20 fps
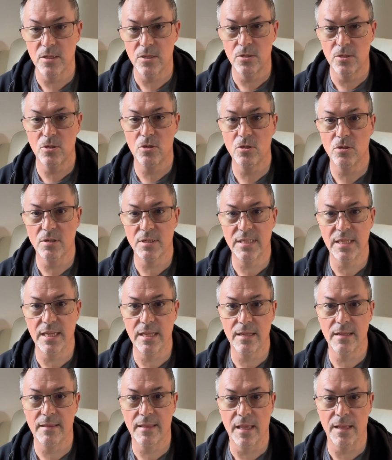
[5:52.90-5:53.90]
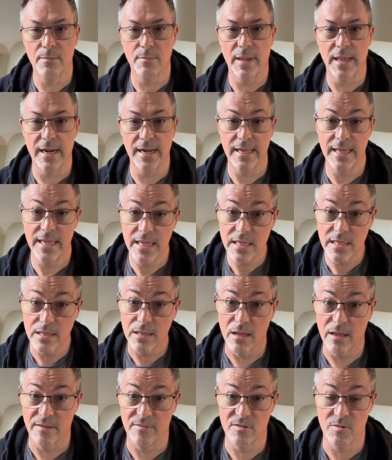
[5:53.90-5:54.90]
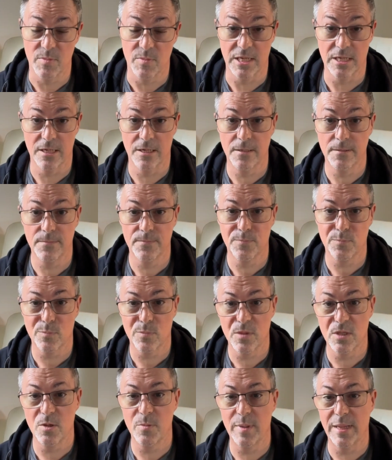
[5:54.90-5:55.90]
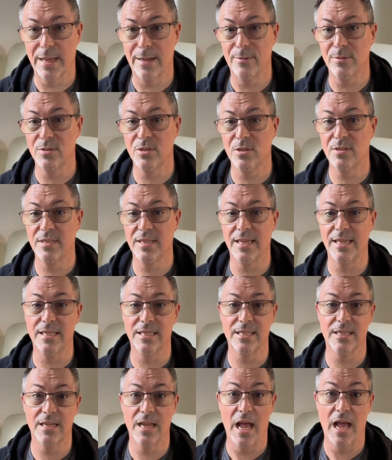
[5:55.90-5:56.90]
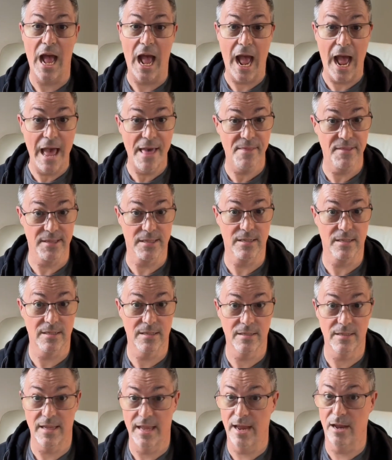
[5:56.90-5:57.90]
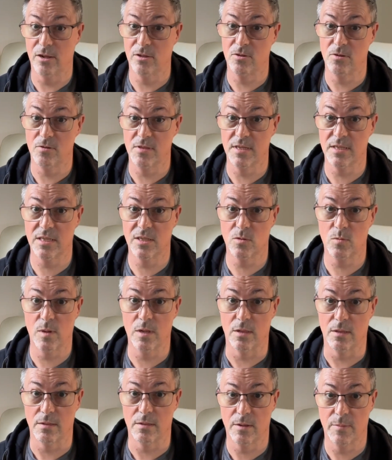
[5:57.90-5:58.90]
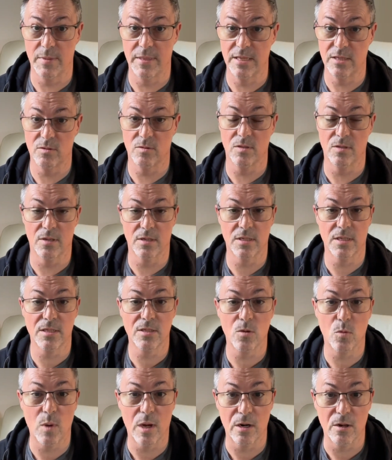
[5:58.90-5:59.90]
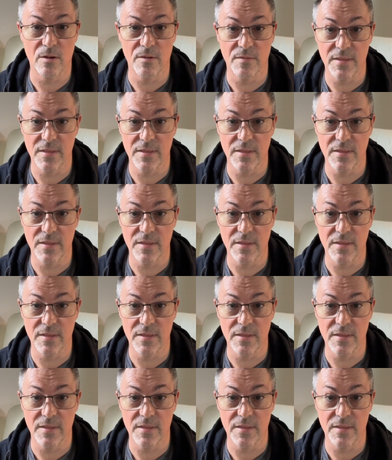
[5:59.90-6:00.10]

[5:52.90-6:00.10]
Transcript: Chu Shang Tin then made it his life's mission to be able to teach others how to do this as well. I mean, this was not just a one-off.